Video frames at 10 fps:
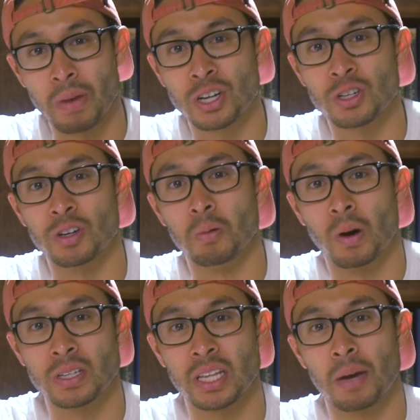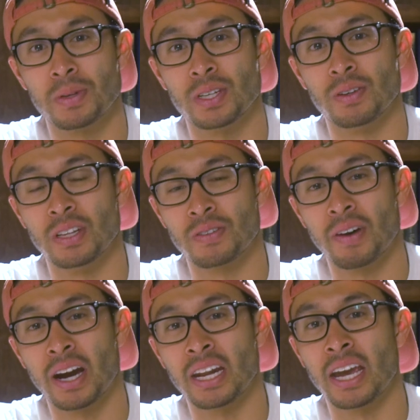Make sure you watch the episode this
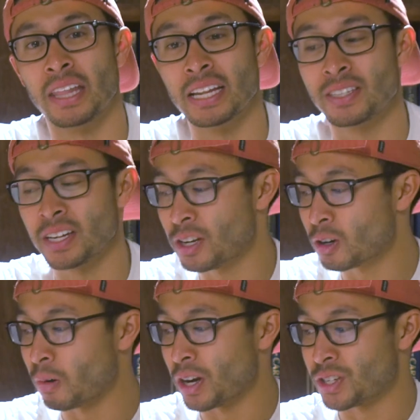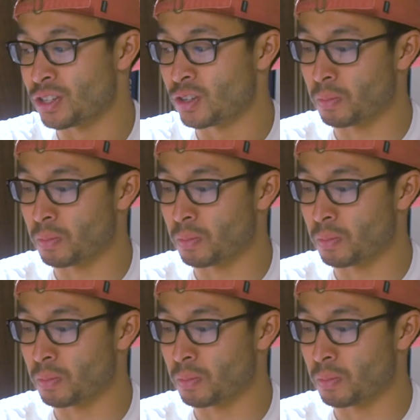Friday and then send in your questions